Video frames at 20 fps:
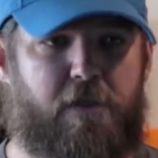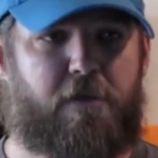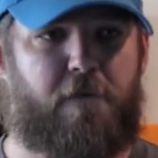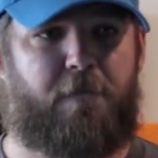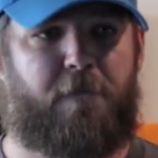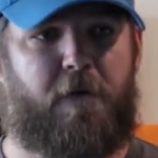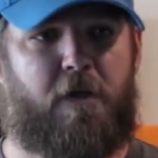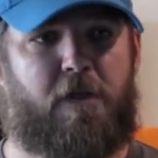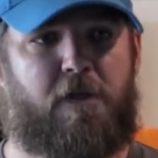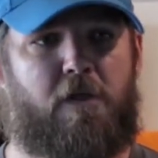some
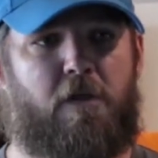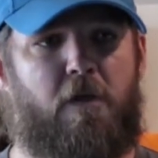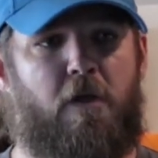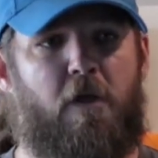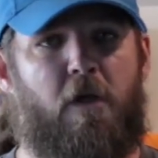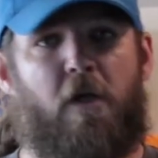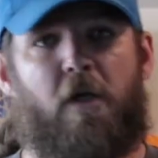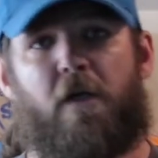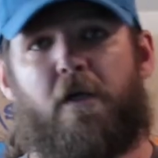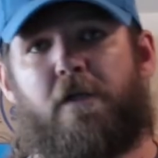fish,
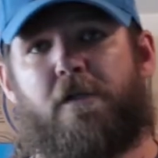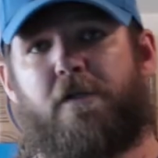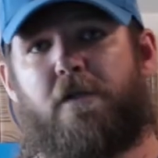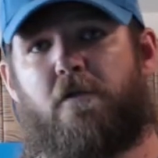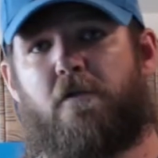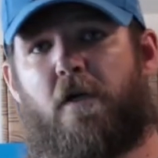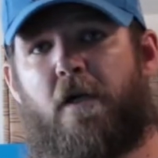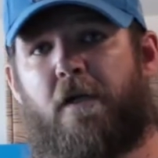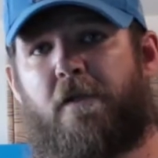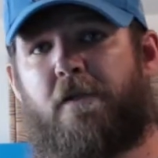is the
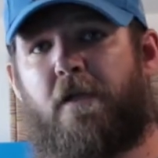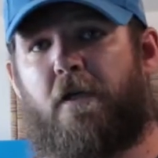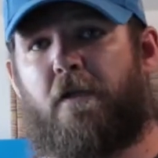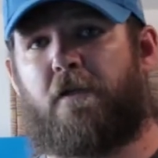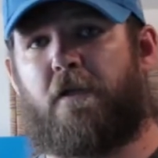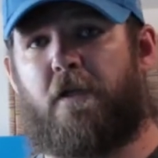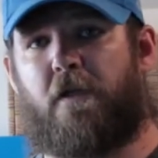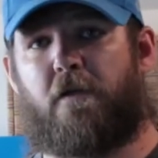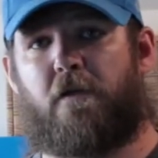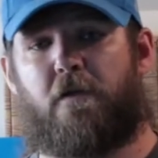drag
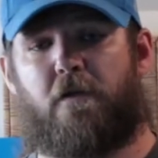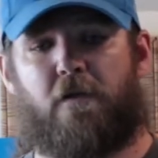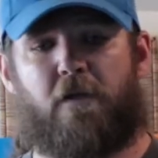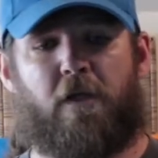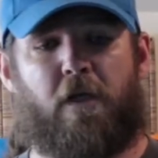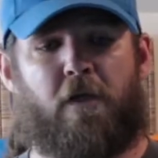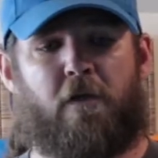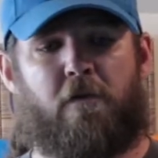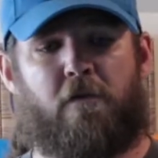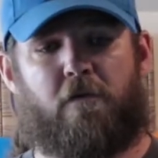technique.
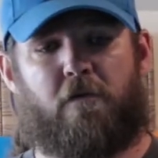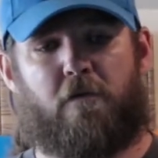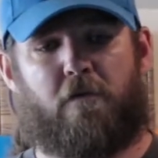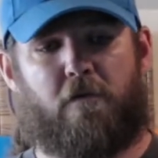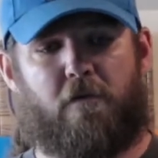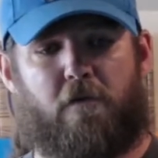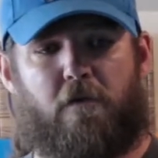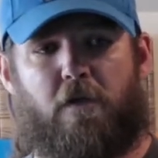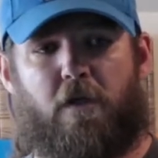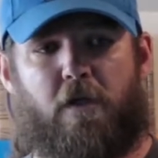Again,
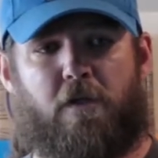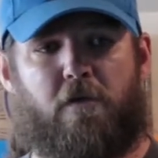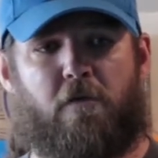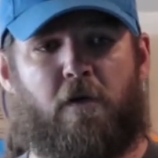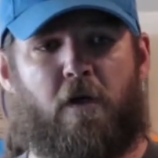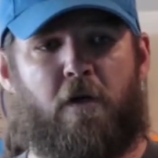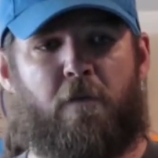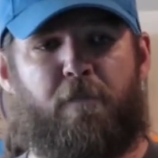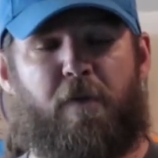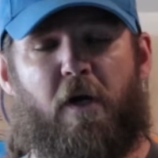got your
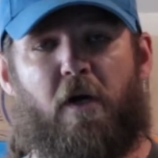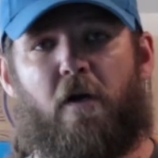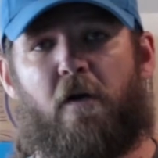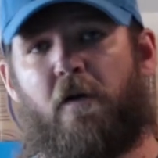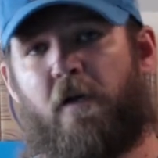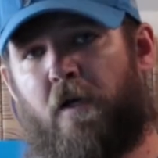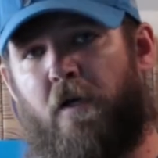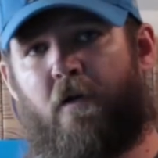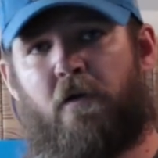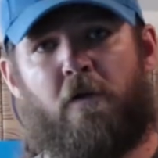rod
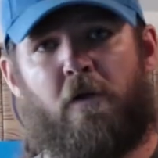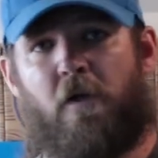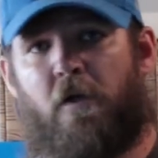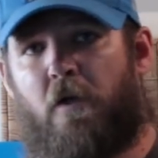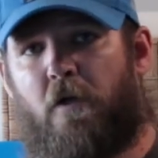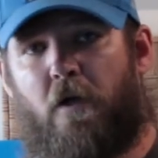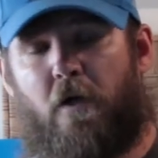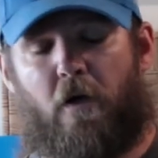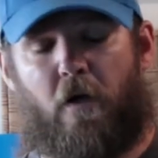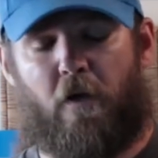parallel,
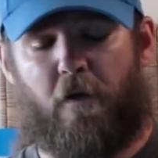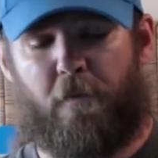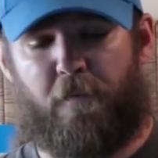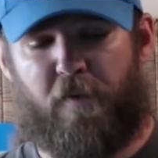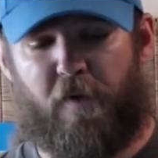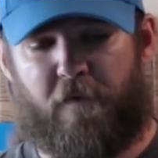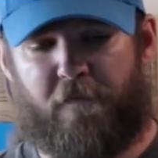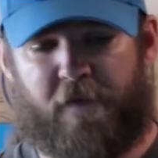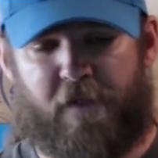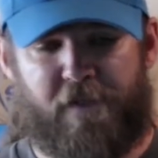all the
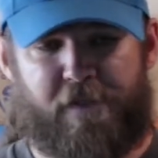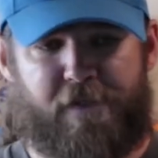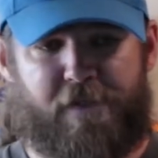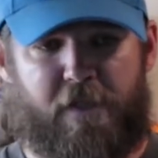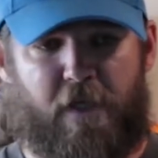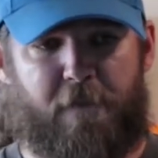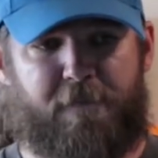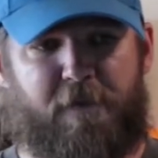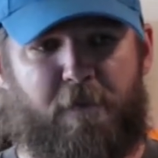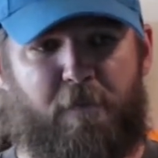previous
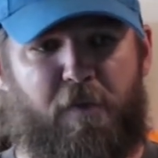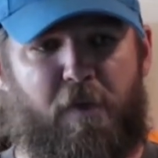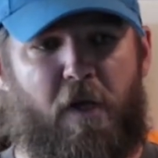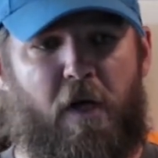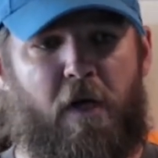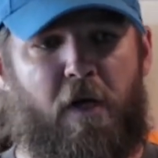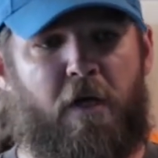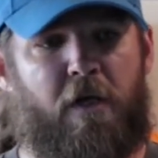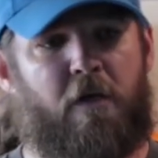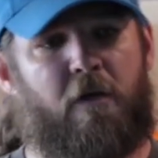steps
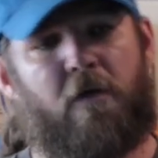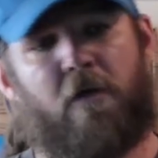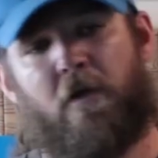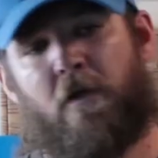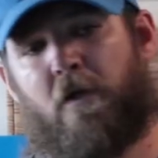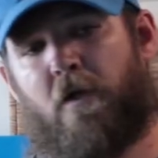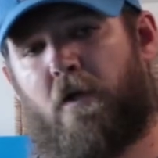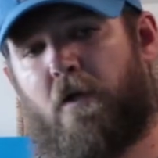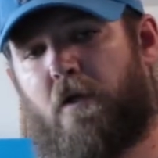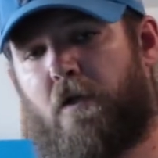apply,
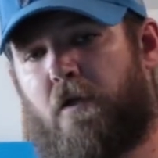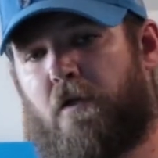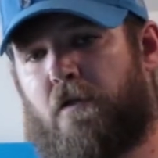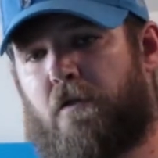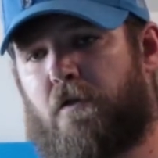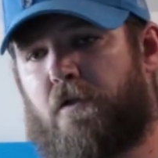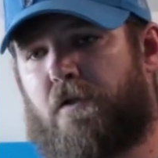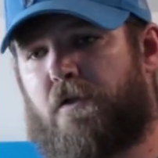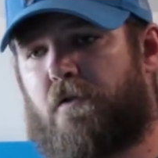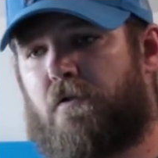and you
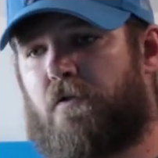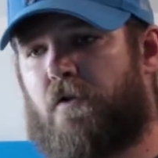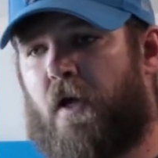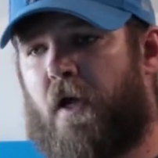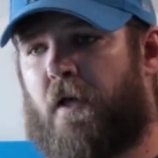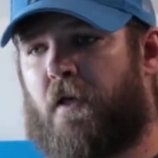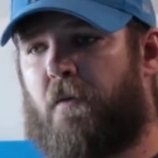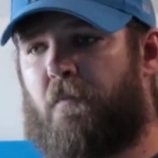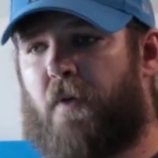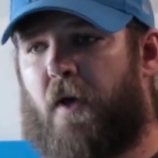just
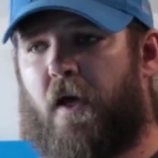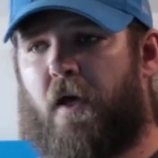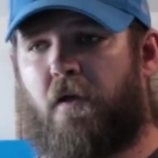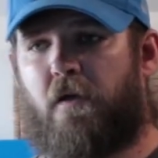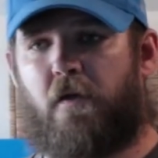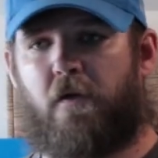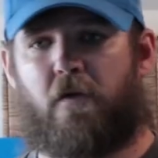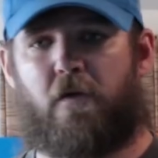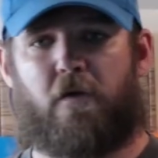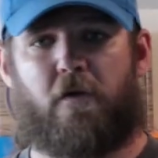drag it
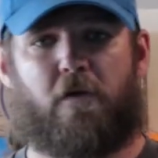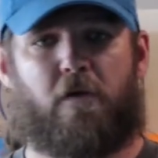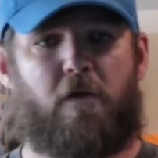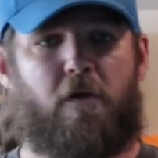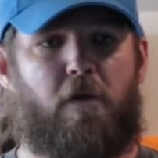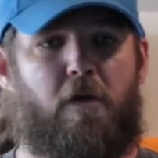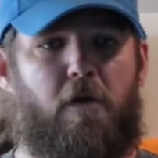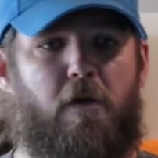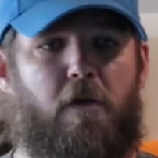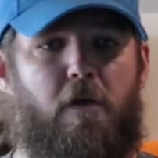back,
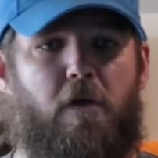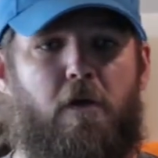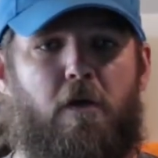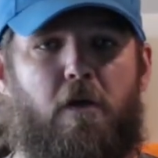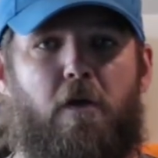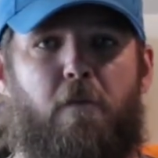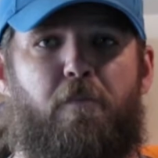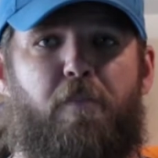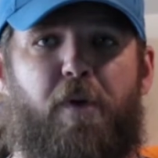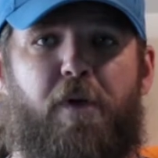
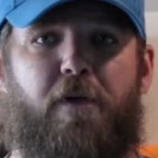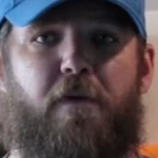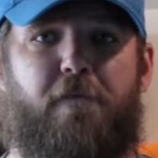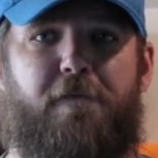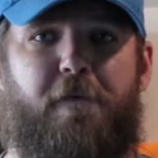bring it